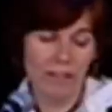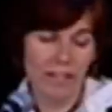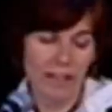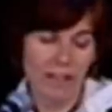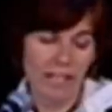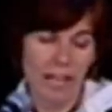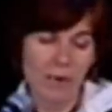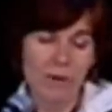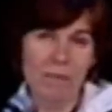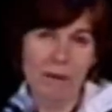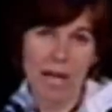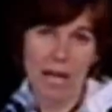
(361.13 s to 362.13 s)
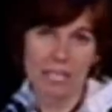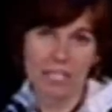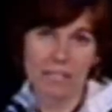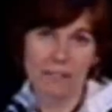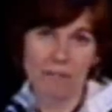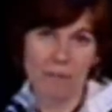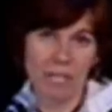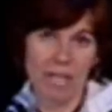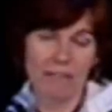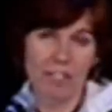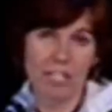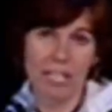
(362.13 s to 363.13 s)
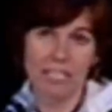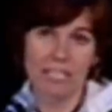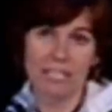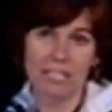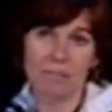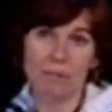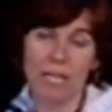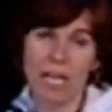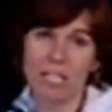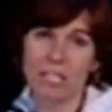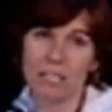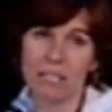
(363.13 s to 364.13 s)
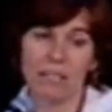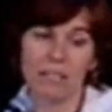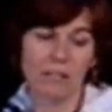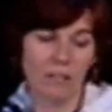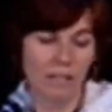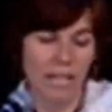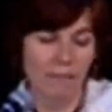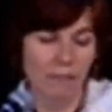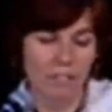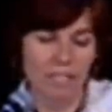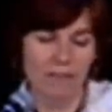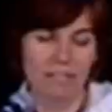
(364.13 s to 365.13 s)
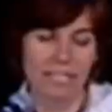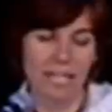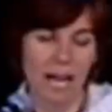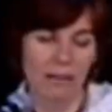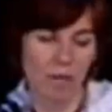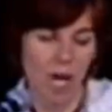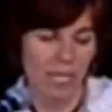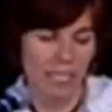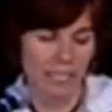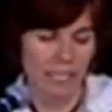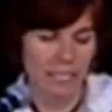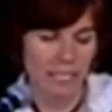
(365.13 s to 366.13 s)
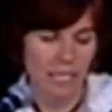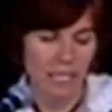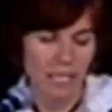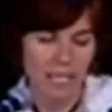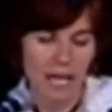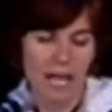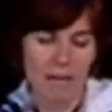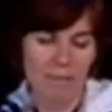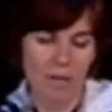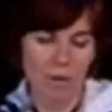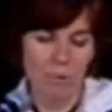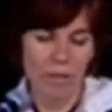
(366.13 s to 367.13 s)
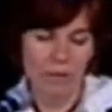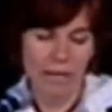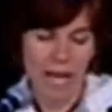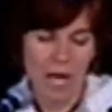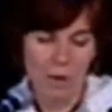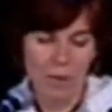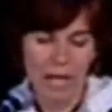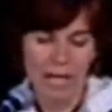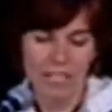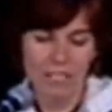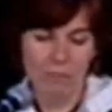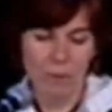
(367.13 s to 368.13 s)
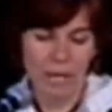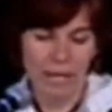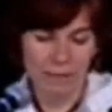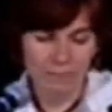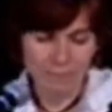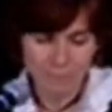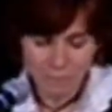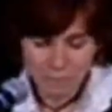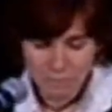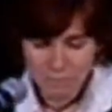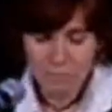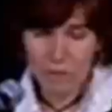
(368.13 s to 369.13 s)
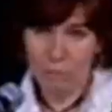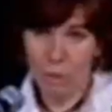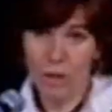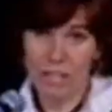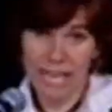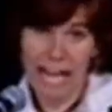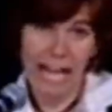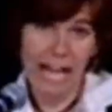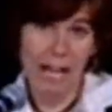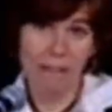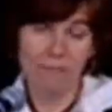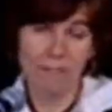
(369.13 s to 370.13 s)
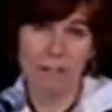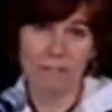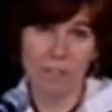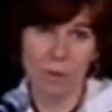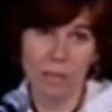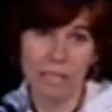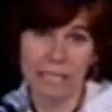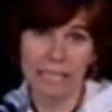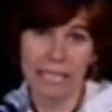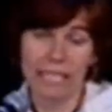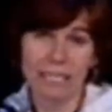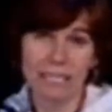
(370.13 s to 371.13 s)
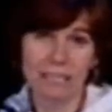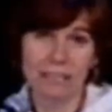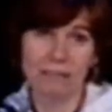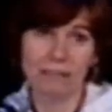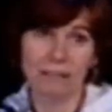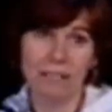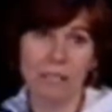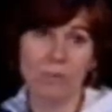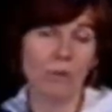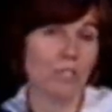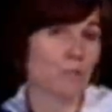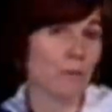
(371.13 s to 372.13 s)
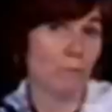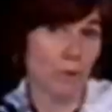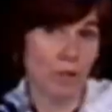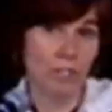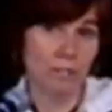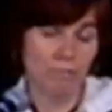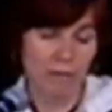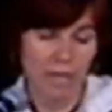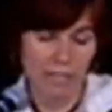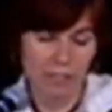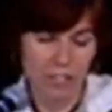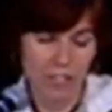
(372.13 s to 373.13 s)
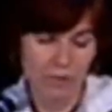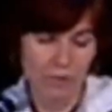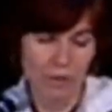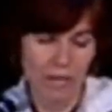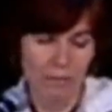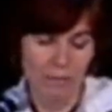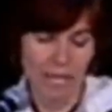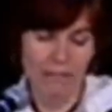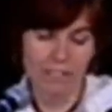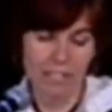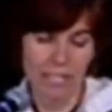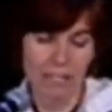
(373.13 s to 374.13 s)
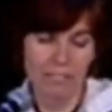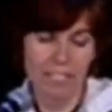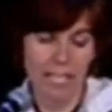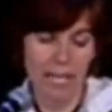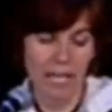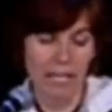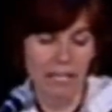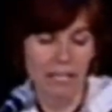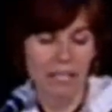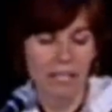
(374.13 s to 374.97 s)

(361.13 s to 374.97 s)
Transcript: the, another impact from the NAFTA changes is that production levels have skyrocketed. Um, we are now exporting more than half of our oil and gas, which we weren't prior to um, NAFTA and the FTA.